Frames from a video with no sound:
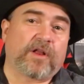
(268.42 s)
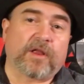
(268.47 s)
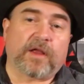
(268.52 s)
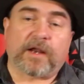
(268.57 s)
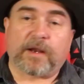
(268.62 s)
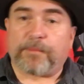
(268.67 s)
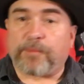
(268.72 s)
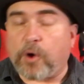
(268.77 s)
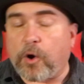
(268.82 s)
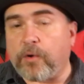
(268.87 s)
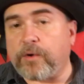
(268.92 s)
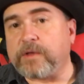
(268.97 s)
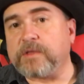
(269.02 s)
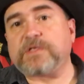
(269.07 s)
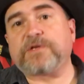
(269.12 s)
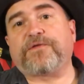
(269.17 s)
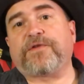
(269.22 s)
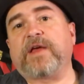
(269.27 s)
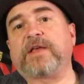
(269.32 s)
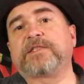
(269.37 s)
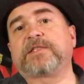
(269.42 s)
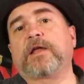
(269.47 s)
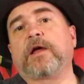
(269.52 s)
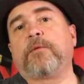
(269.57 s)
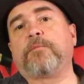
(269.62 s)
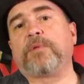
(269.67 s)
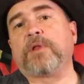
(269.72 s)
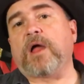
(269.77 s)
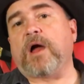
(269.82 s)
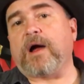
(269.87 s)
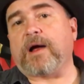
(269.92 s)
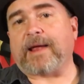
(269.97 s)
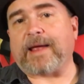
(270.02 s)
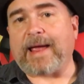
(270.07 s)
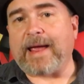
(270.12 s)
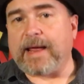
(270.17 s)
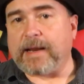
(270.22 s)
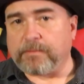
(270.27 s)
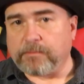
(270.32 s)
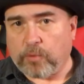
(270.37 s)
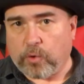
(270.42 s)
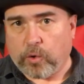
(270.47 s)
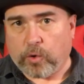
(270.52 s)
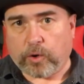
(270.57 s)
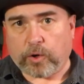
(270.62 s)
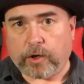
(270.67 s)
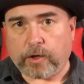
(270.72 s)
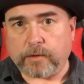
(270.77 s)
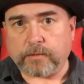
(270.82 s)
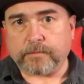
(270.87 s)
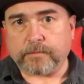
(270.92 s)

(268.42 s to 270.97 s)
an opponent's face-down block and more.